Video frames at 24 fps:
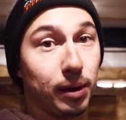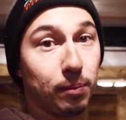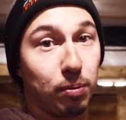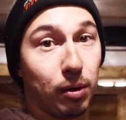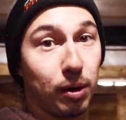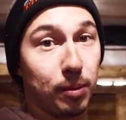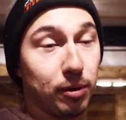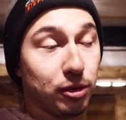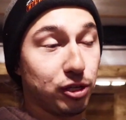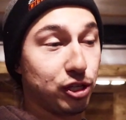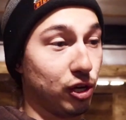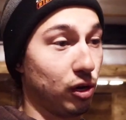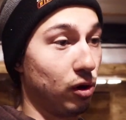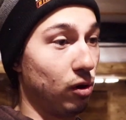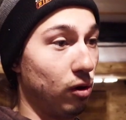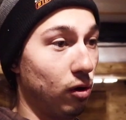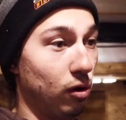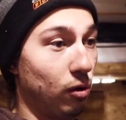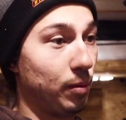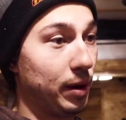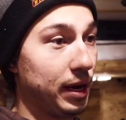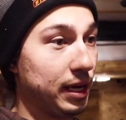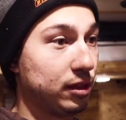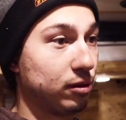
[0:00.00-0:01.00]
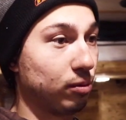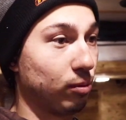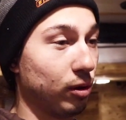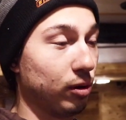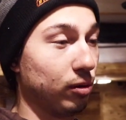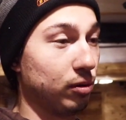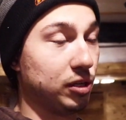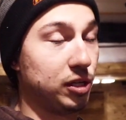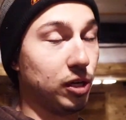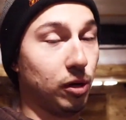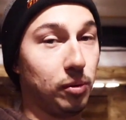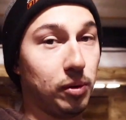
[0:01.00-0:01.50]
pretty much the whole way through
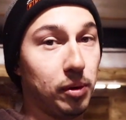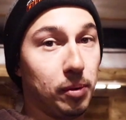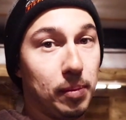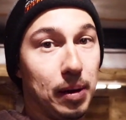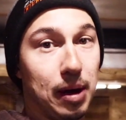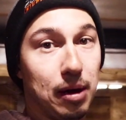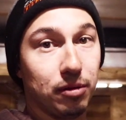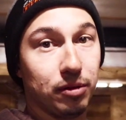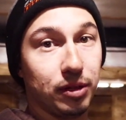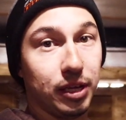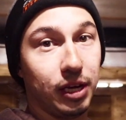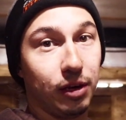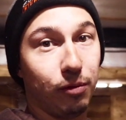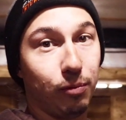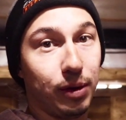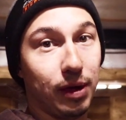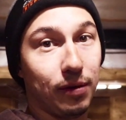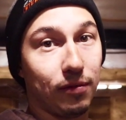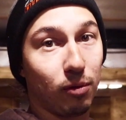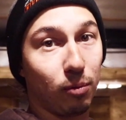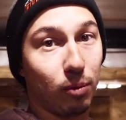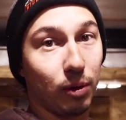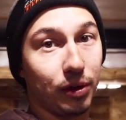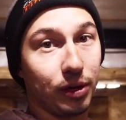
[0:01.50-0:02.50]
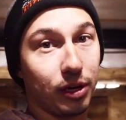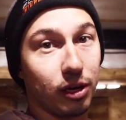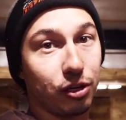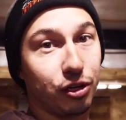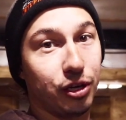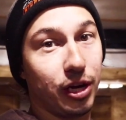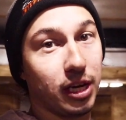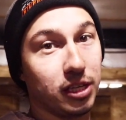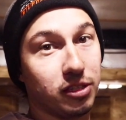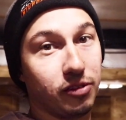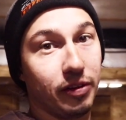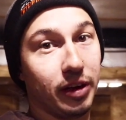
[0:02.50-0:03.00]
until we about leave, we have a really good
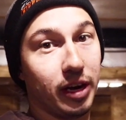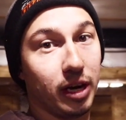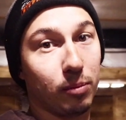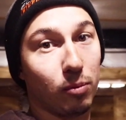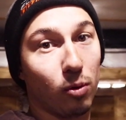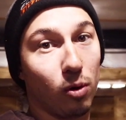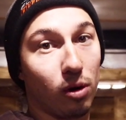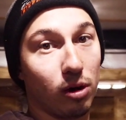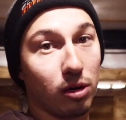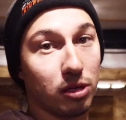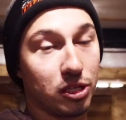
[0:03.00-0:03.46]
chance of hitting more.